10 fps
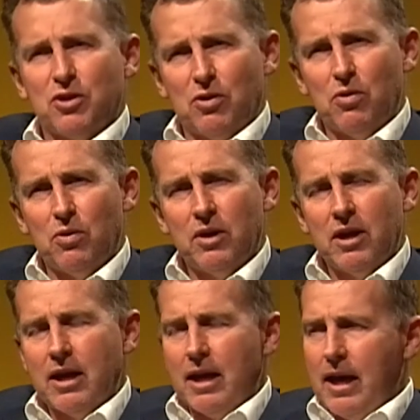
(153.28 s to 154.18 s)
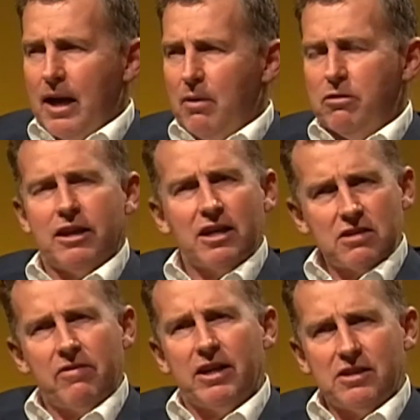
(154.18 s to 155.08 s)
ago.
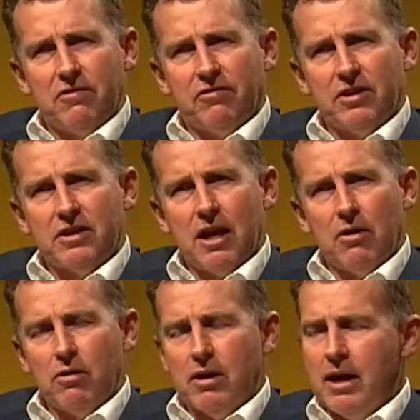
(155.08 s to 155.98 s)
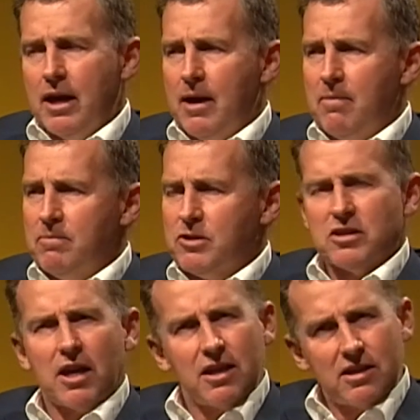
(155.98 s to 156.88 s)
Things are very different now.
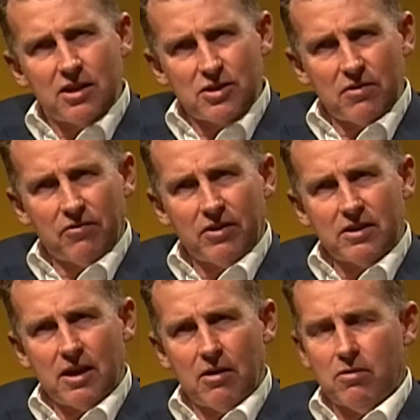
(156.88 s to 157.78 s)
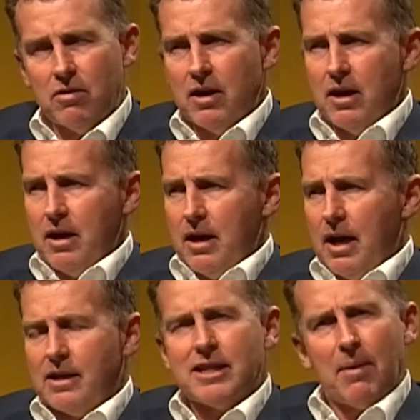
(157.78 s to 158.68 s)
Society is different now.
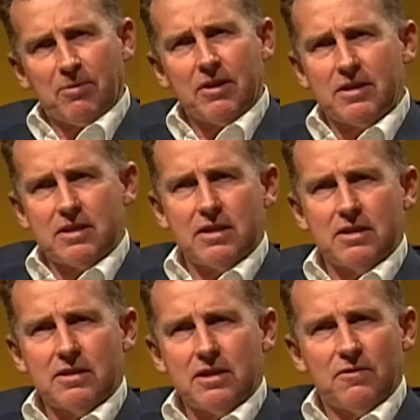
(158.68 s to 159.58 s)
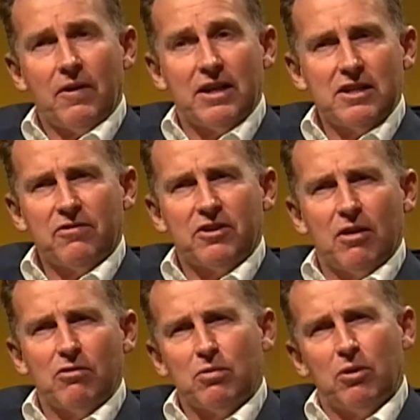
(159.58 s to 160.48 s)
Acceptance is very different
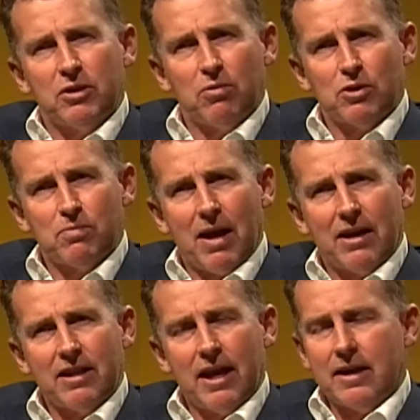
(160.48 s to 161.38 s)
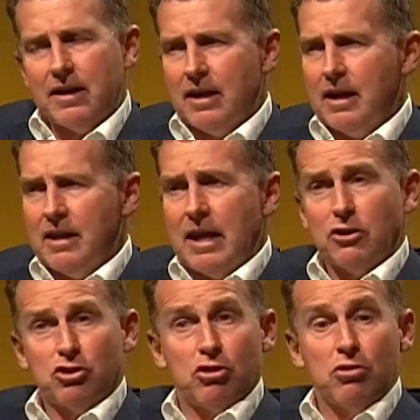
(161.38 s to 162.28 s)
now to what it was back then. And
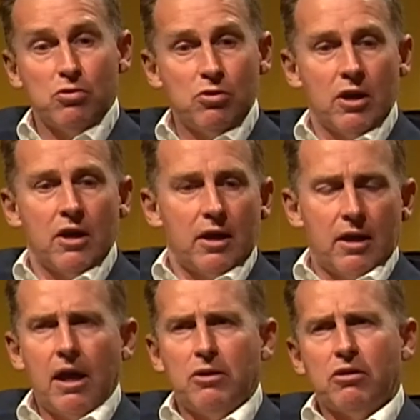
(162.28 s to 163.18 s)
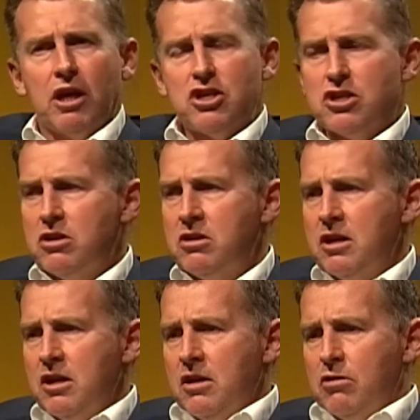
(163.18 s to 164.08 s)
that's through education,
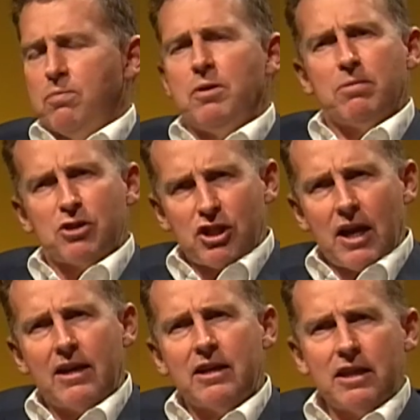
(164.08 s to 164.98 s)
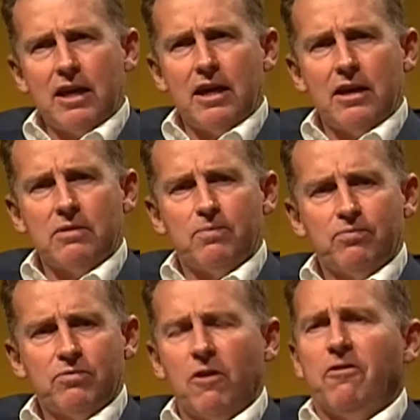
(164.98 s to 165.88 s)
through people sharing their
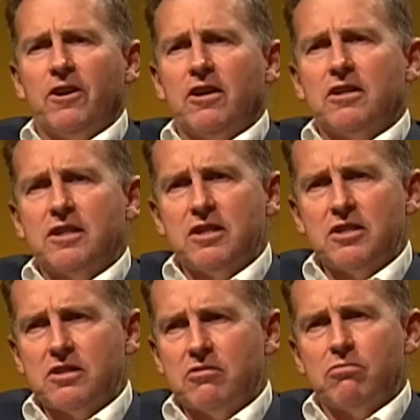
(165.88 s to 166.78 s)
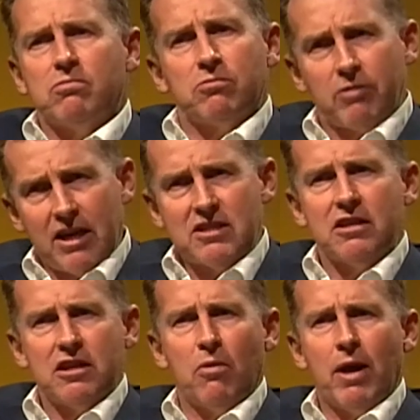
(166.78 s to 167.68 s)
difficulties,
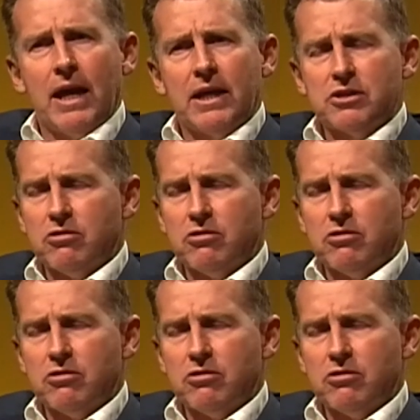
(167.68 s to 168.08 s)
raising the awareness